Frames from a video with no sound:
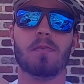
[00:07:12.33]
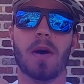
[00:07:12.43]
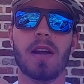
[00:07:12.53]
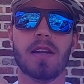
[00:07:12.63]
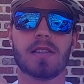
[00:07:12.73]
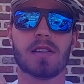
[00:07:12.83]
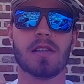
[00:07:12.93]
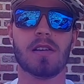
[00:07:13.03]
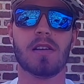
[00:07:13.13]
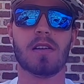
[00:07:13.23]

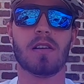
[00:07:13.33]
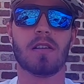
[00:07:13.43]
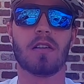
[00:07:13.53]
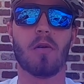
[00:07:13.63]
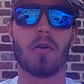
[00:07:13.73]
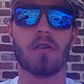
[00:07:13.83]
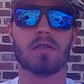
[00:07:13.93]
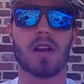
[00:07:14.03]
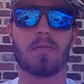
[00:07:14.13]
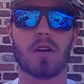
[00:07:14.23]
Peace.
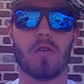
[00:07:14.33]
GoPro, stop